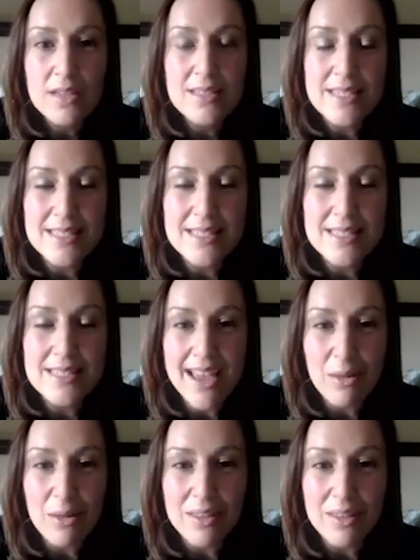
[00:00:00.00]
to stay
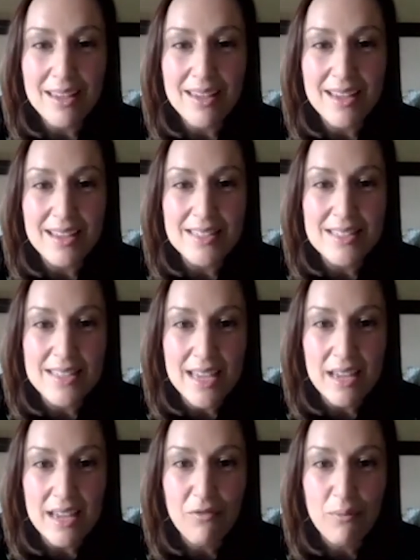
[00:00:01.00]
healthy and
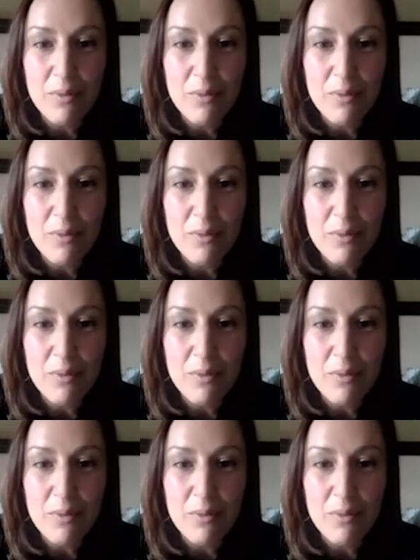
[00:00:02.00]
safe,